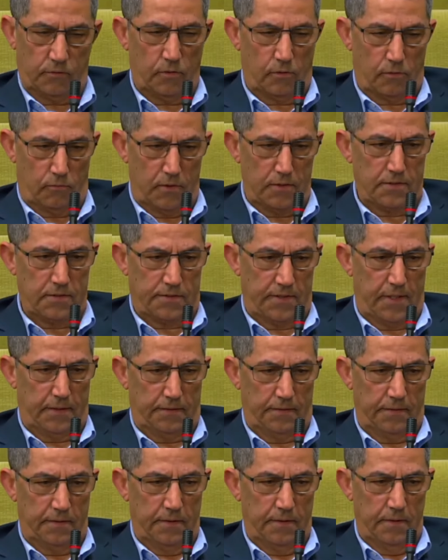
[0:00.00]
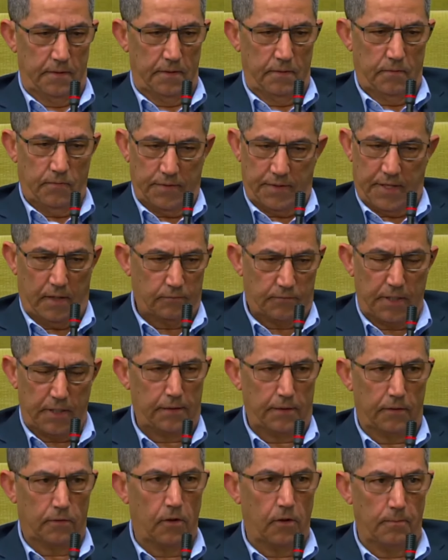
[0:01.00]
Tor Winsland, without
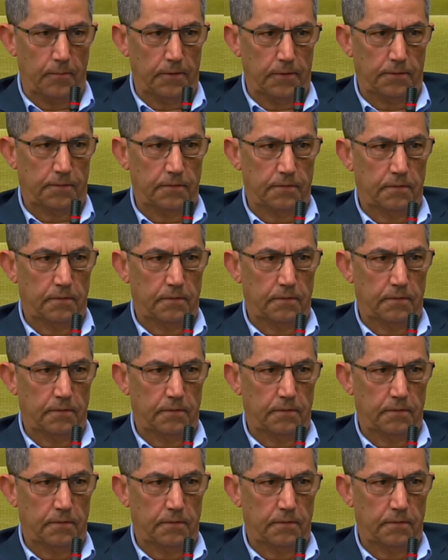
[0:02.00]
any comment?